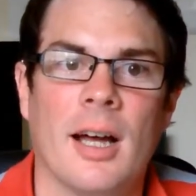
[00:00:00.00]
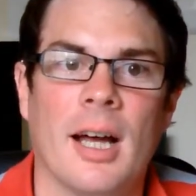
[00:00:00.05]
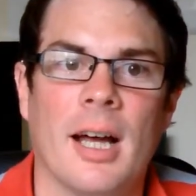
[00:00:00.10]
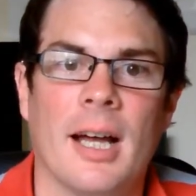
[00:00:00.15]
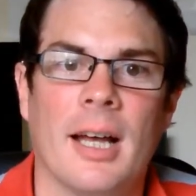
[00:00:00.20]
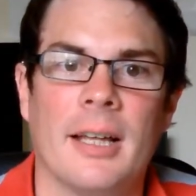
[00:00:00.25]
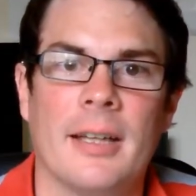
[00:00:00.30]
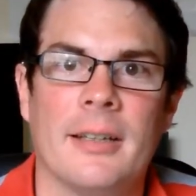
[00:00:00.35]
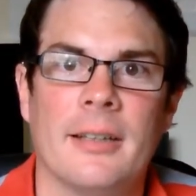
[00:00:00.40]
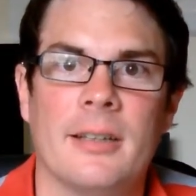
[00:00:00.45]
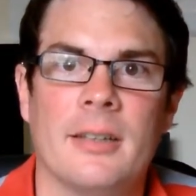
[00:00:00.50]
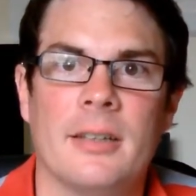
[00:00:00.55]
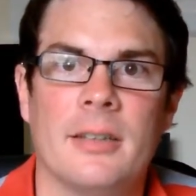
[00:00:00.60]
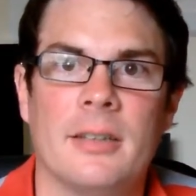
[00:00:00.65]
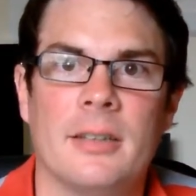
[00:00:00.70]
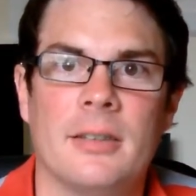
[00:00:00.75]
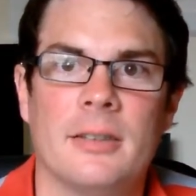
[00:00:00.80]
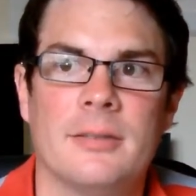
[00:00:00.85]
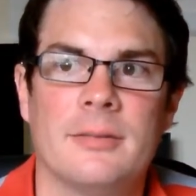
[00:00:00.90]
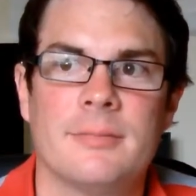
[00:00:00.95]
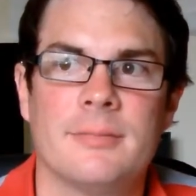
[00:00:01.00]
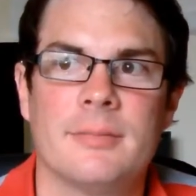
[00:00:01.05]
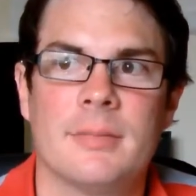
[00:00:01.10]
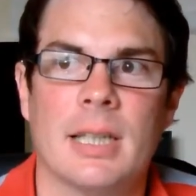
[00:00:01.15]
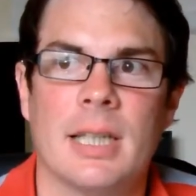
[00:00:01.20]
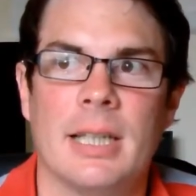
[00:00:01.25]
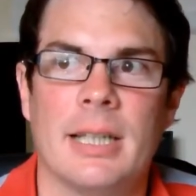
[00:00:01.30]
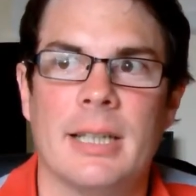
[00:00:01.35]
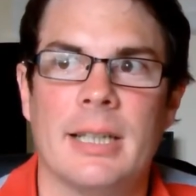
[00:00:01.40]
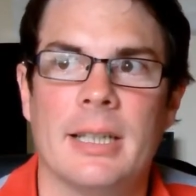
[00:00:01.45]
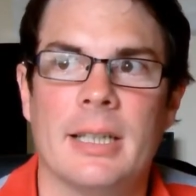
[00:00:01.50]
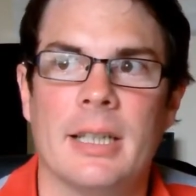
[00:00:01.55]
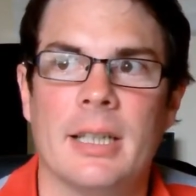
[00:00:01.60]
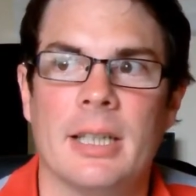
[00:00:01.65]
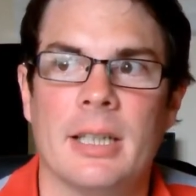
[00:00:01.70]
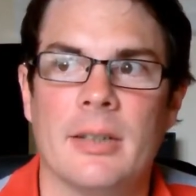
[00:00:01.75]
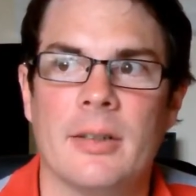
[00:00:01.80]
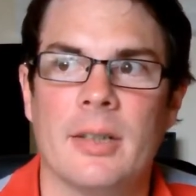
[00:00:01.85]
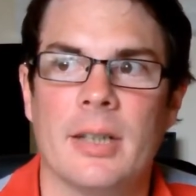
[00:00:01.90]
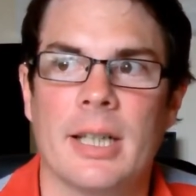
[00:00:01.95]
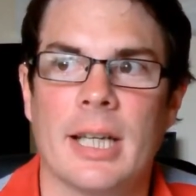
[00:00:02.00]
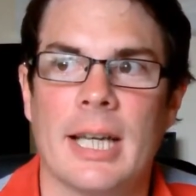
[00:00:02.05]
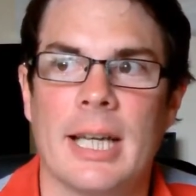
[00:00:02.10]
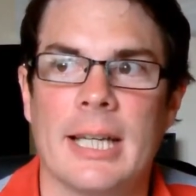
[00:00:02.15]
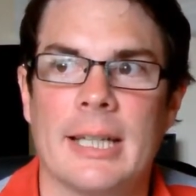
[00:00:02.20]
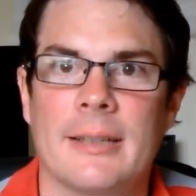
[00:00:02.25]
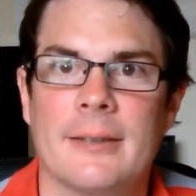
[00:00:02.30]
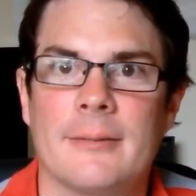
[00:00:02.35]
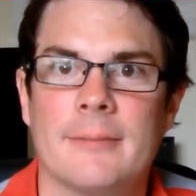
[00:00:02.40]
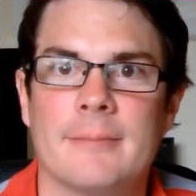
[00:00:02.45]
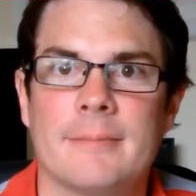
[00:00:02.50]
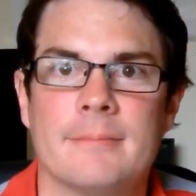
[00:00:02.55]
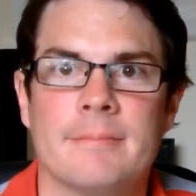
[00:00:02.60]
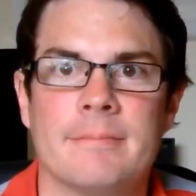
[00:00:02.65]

And you know, again,